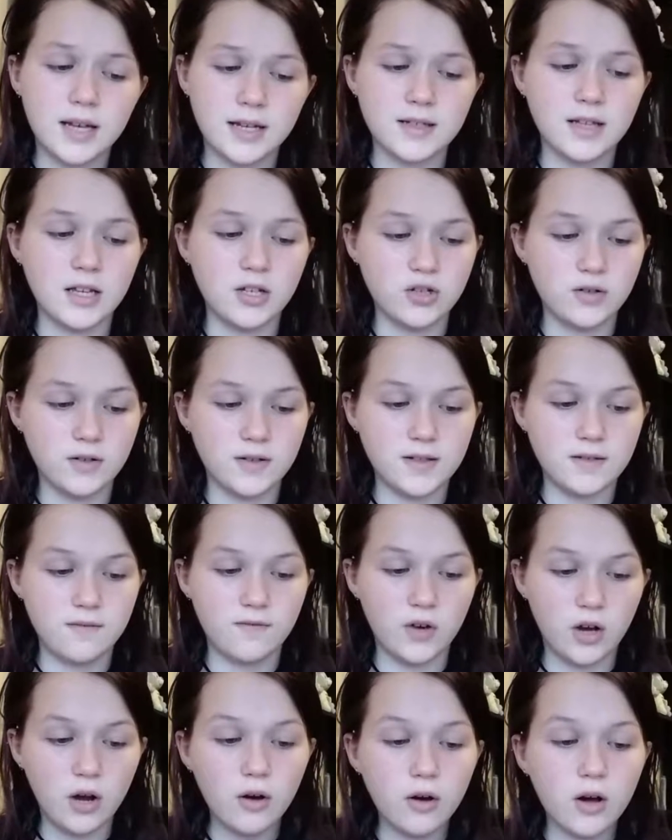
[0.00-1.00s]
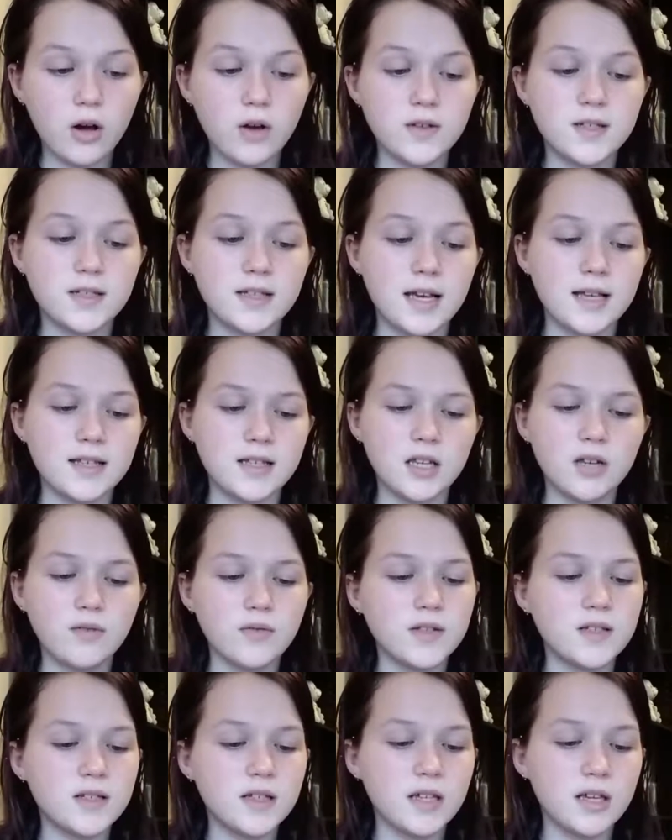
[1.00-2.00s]
entries for Ho-Oh says,
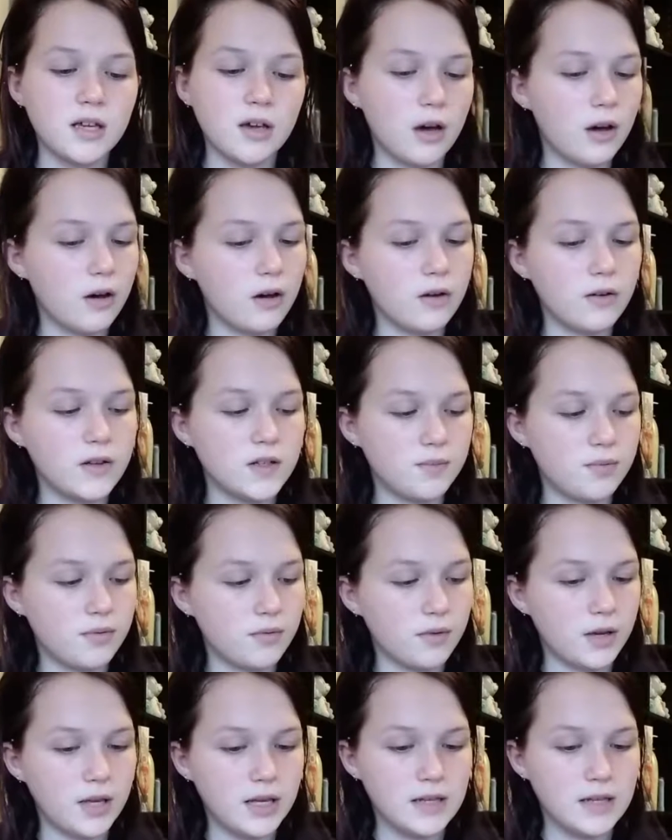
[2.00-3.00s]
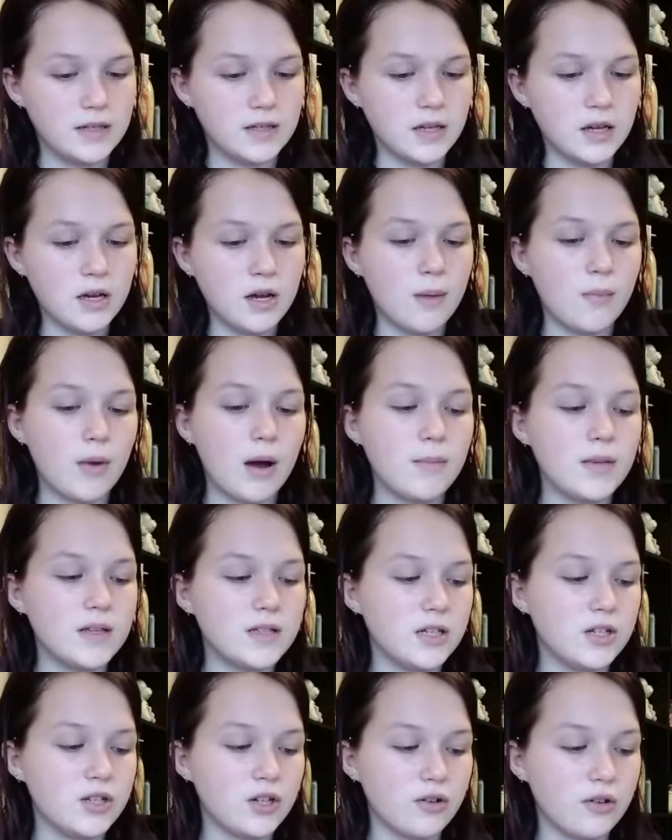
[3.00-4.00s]
anyone seeing Ho-Oh is promised
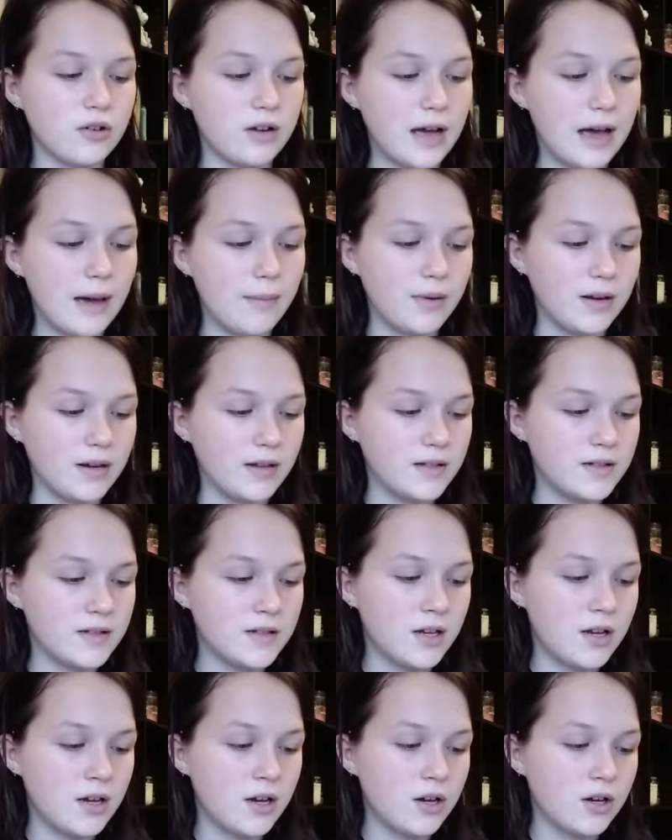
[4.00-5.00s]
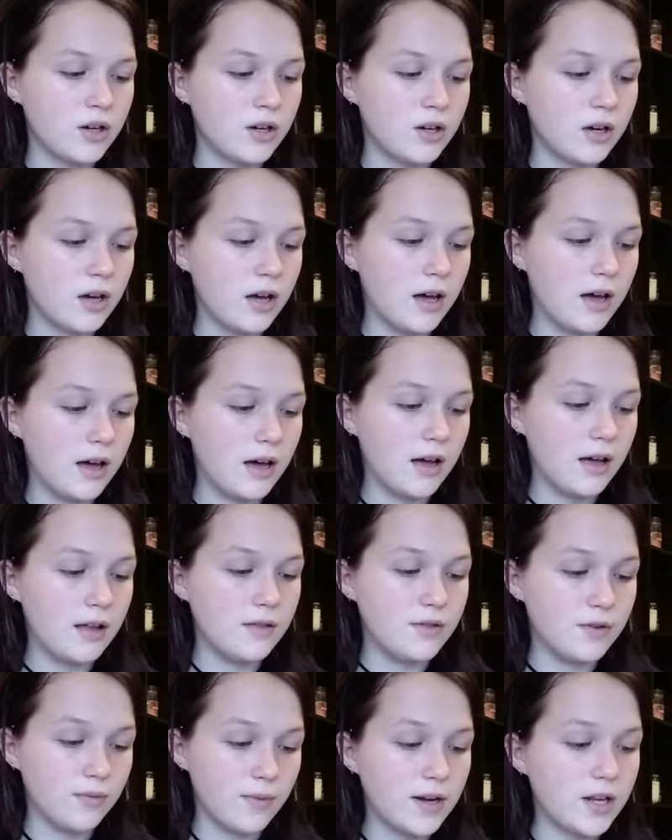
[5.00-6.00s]
eternal happiness.
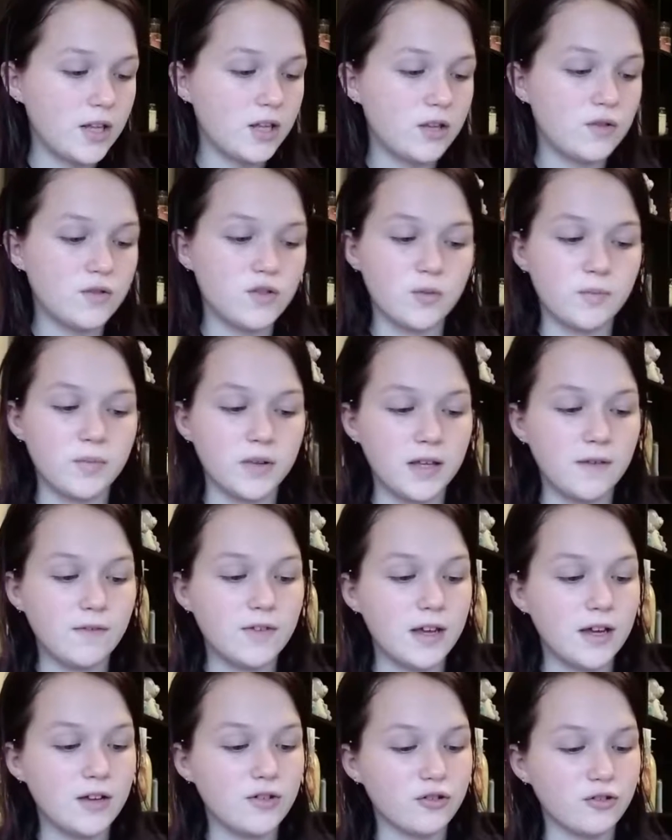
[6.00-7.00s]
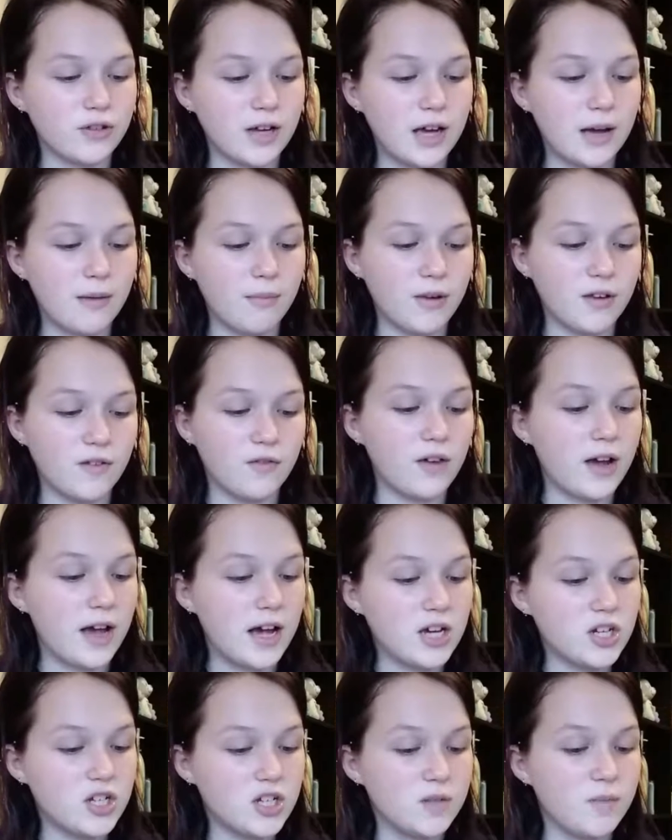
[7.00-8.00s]
The Reddit user believes that eternal happiness for
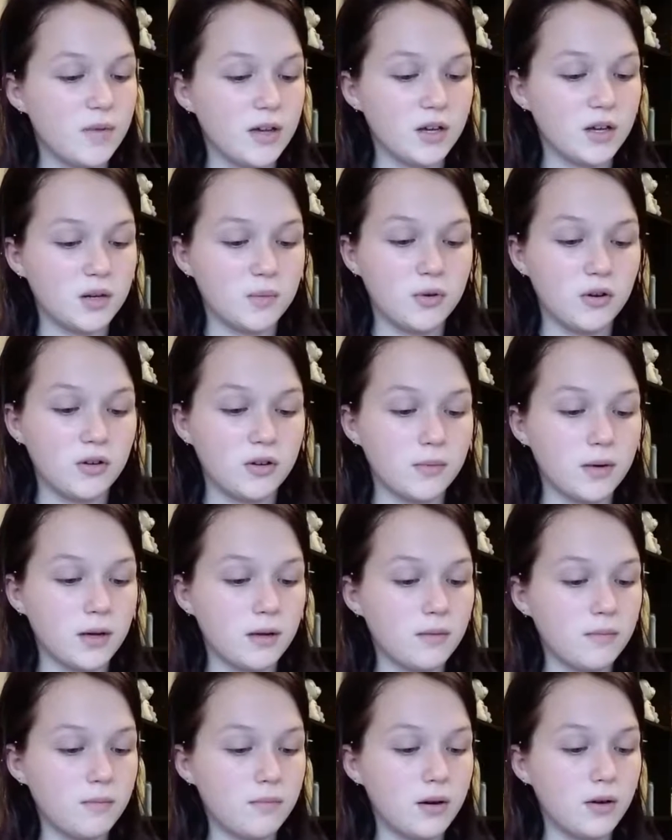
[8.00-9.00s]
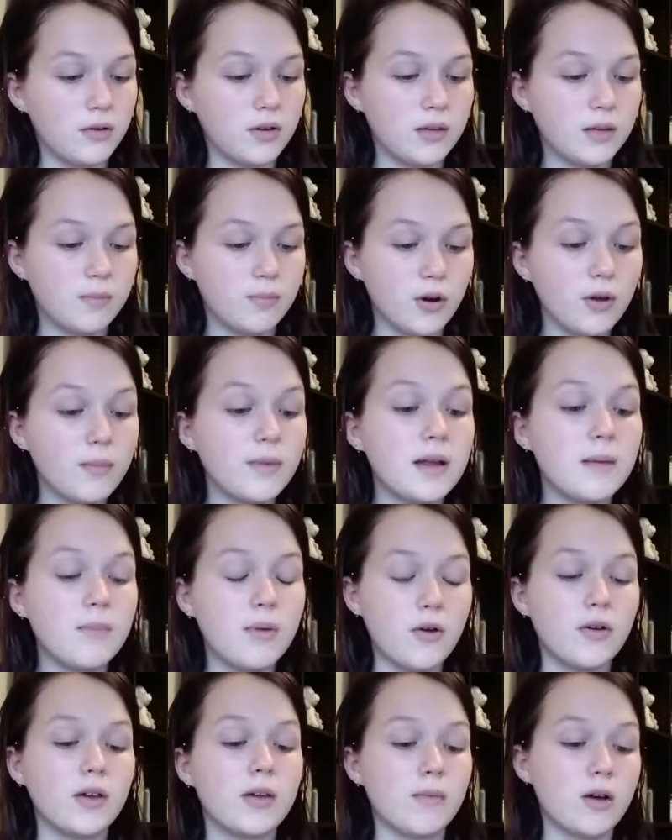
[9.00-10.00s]
Ash is being on a permanent
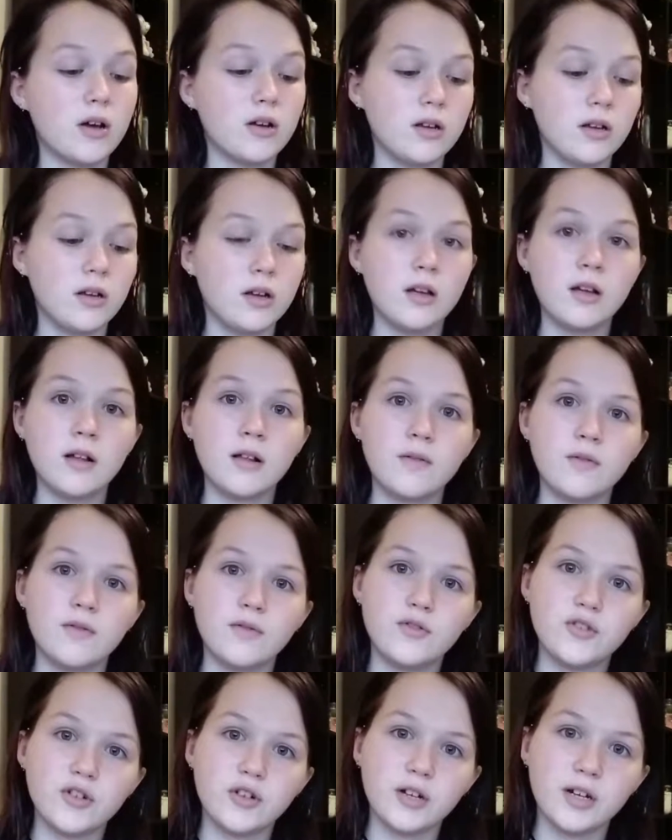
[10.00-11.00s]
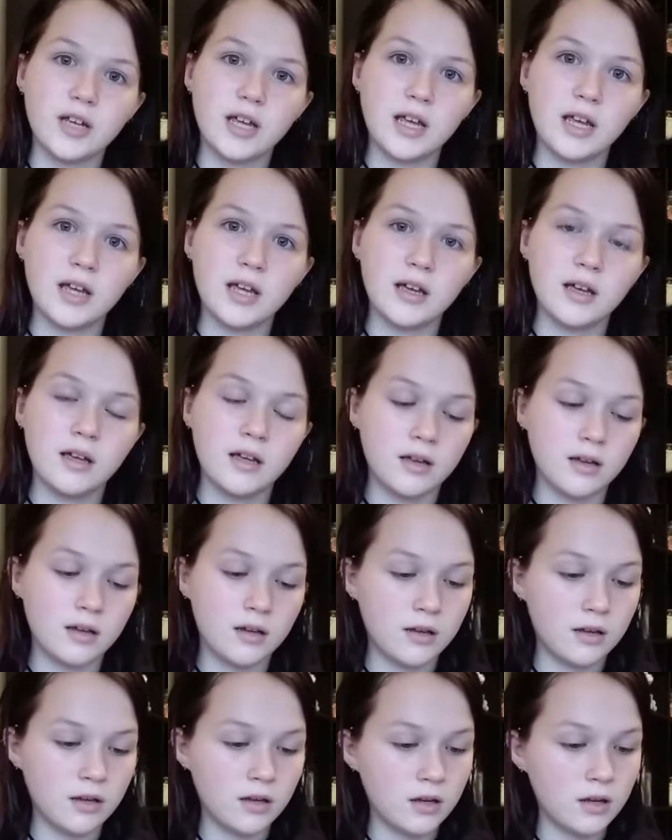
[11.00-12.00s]
Pokemon journey
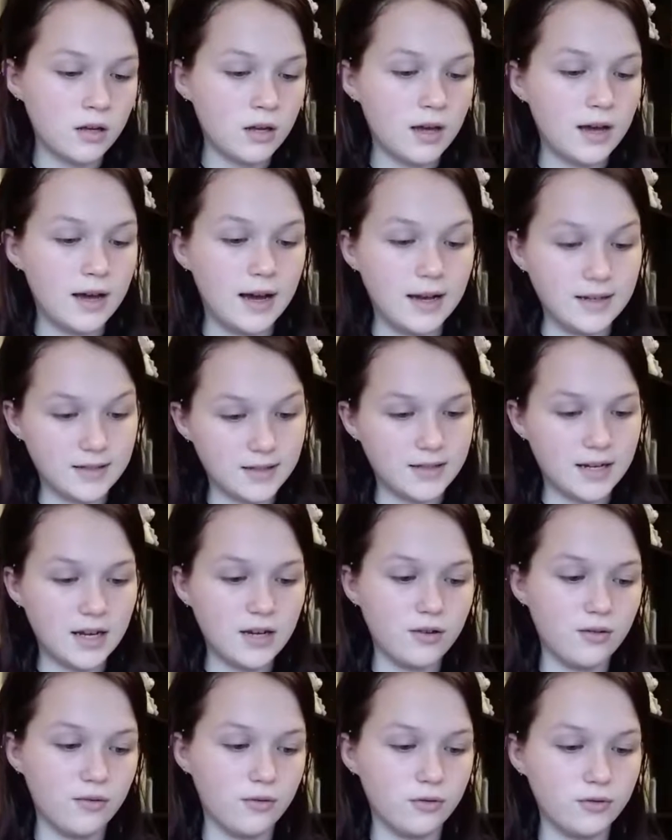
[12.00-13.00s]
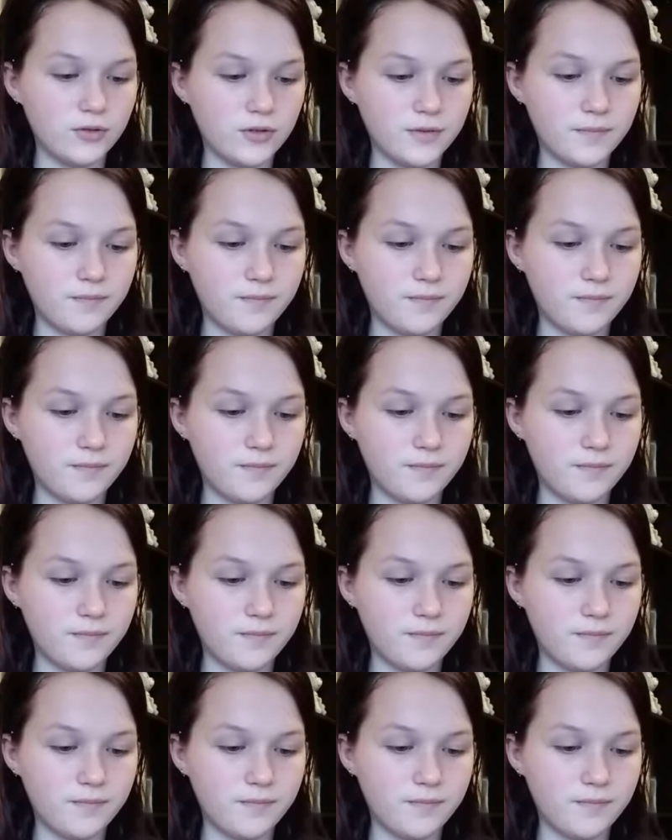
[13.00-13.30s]
as a 10-year-old.